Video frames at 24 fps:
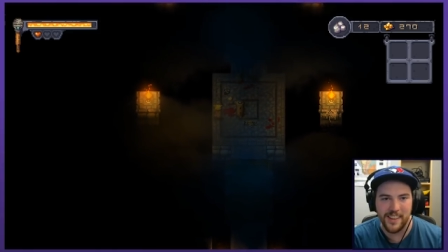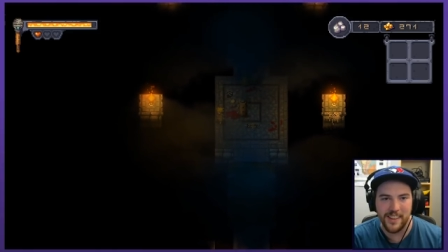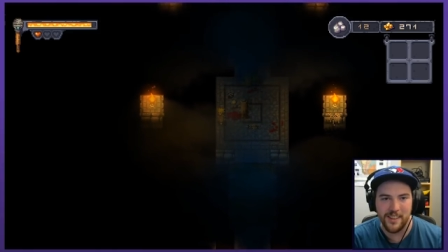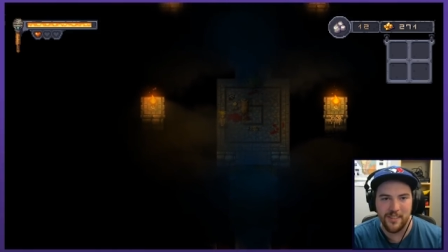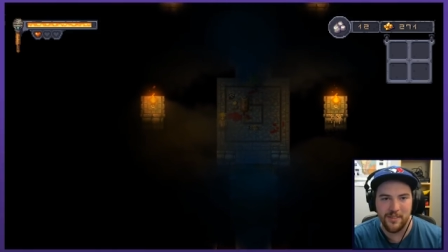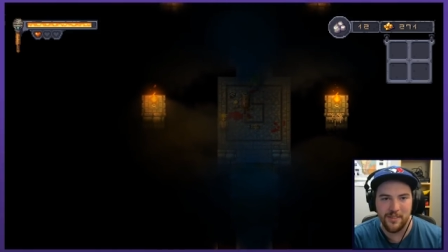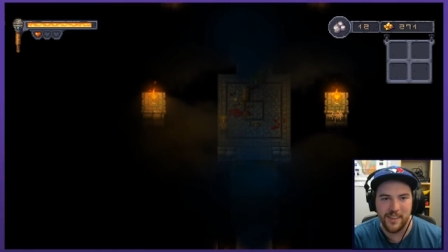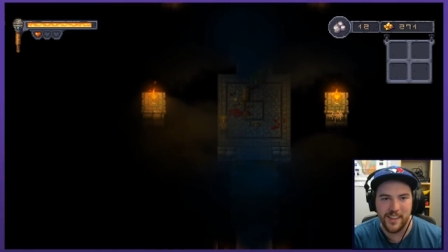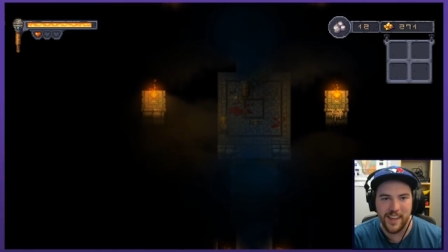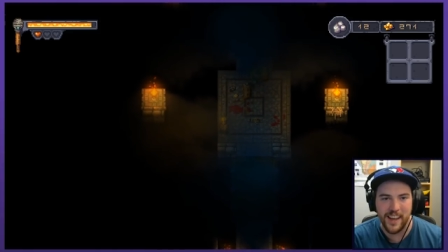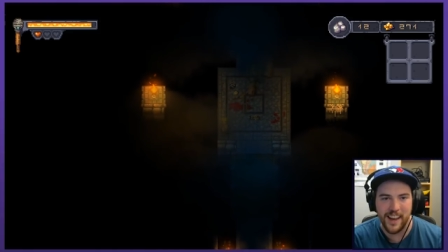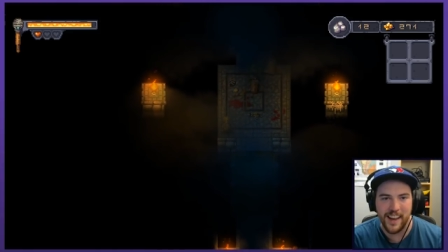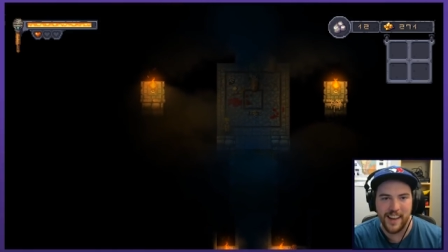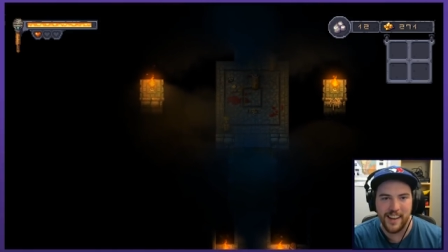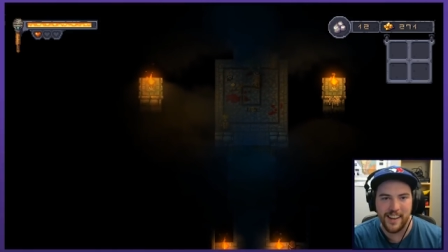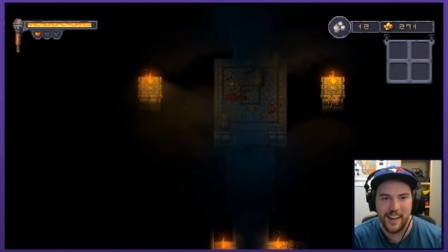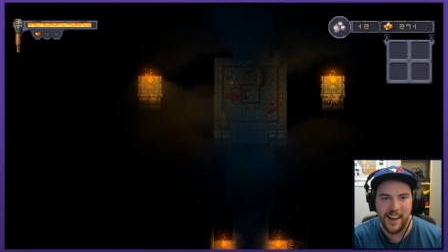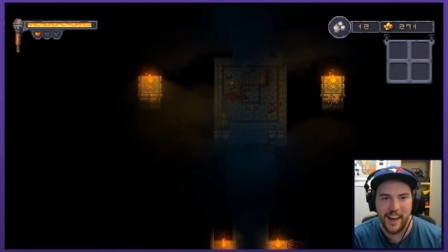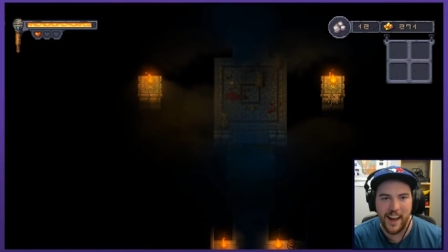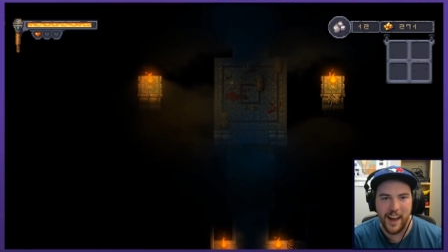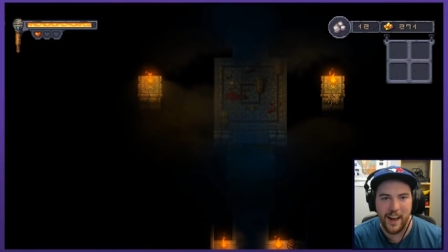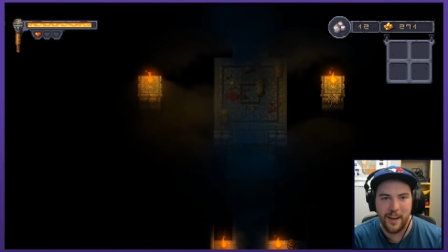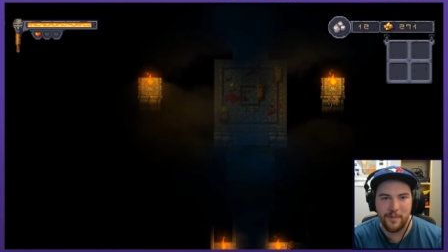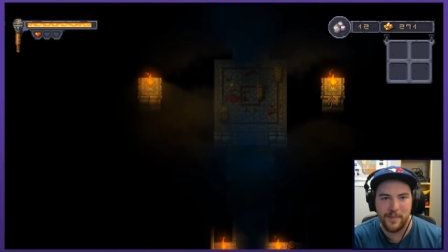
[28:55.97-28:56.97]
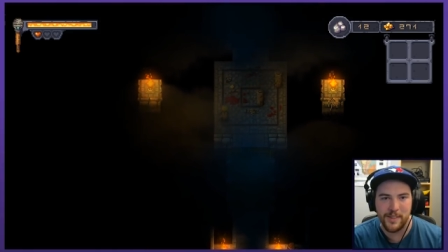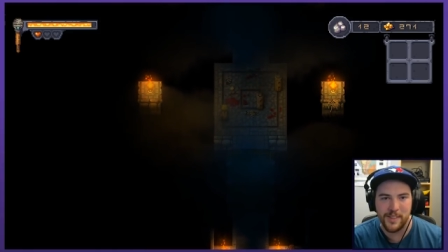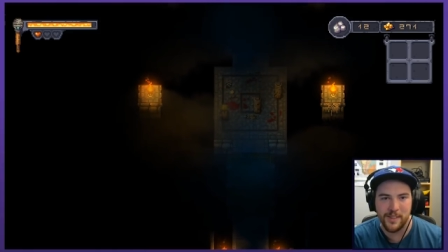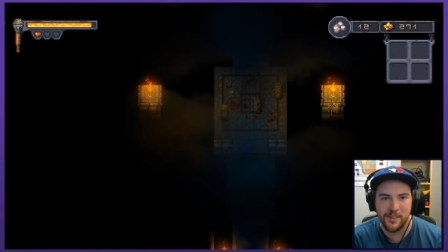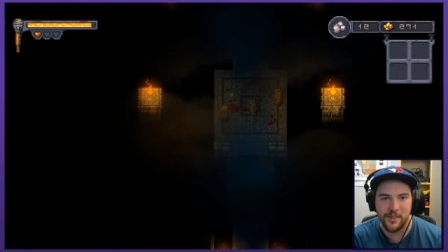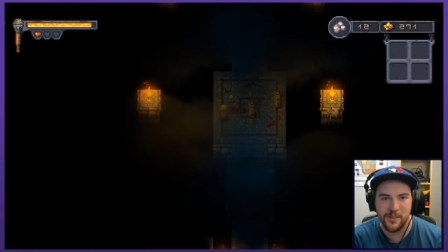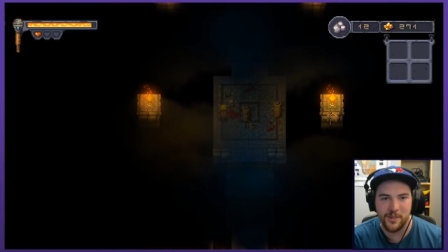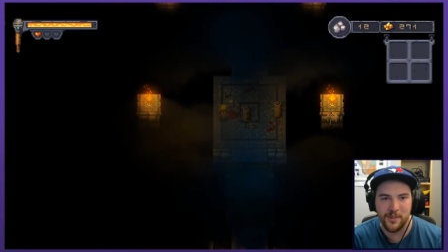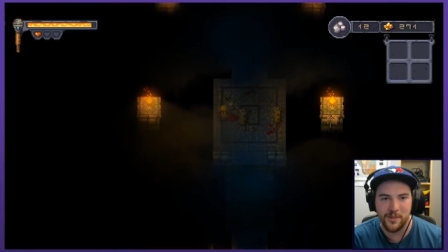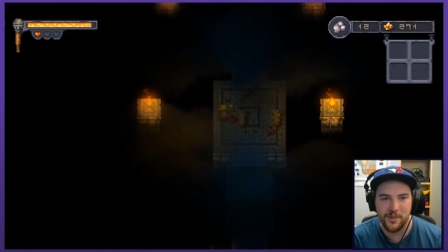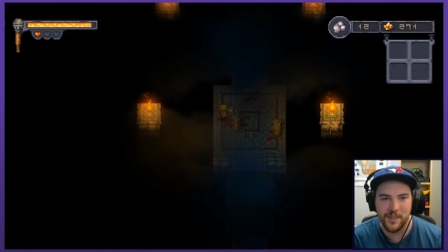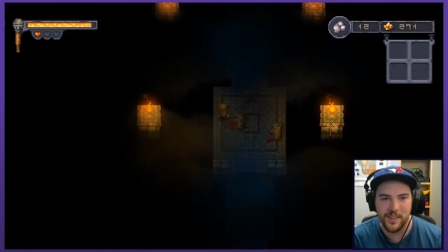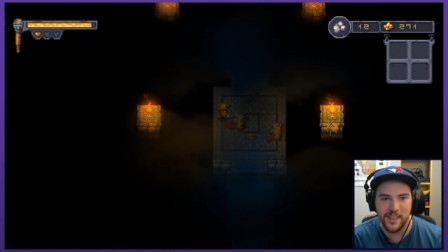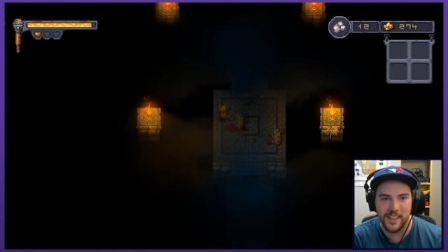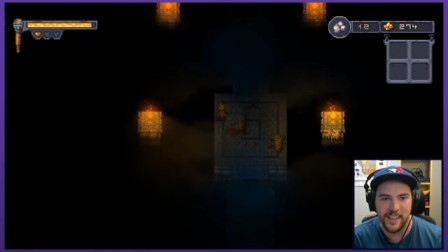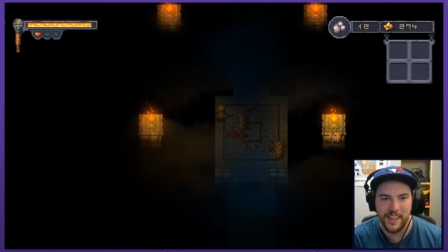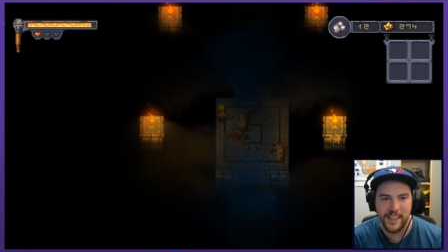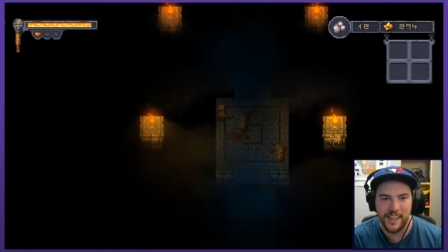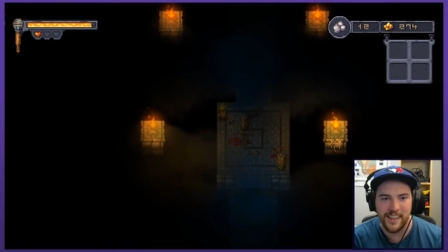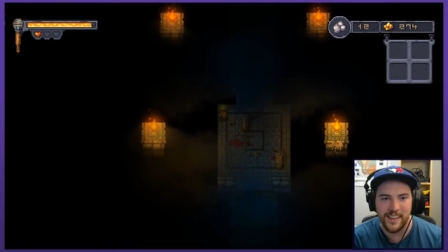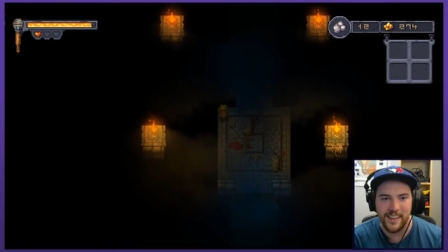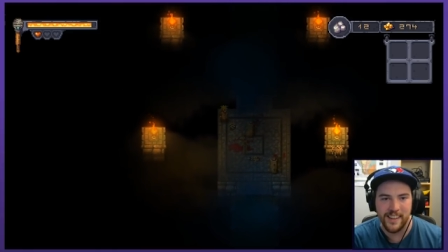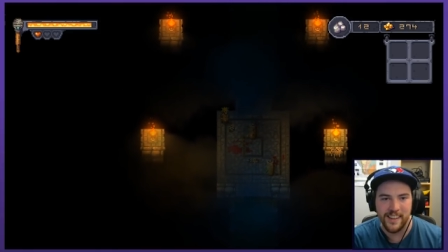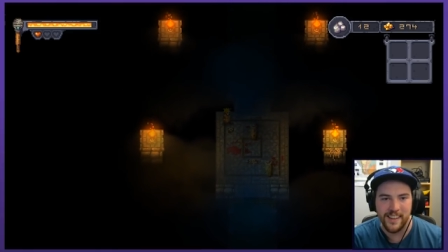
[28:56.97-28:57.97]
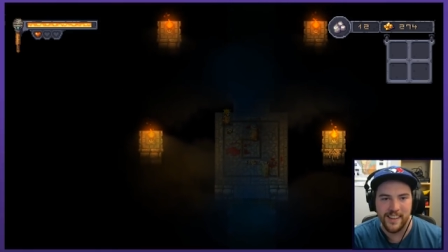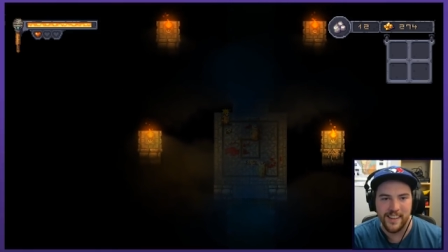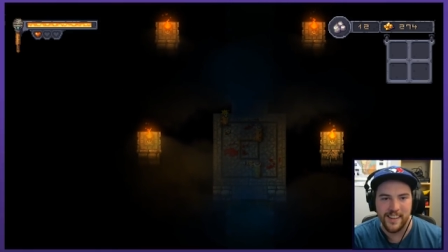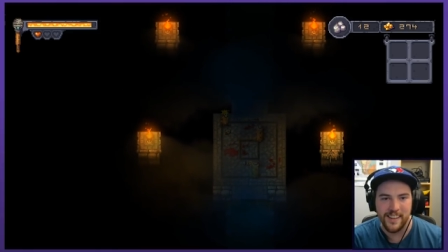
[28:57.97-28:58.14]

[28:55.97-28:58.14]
you can absolutely